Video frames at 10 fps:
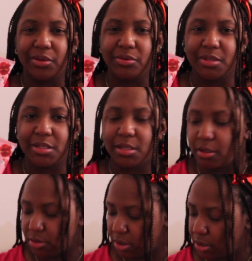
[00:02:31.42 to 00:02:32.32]
to use this
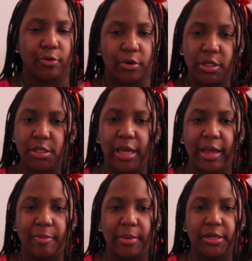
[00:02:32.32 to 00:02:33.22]
lotion. Of course I
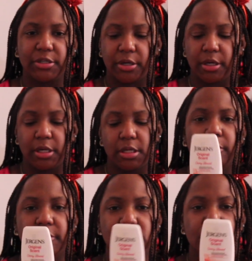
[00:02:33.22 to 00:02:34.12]
have my Jergens
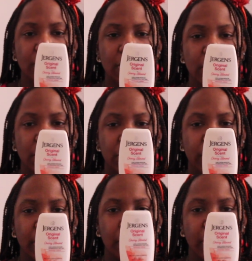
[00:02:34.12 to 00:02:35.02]
original scent cherry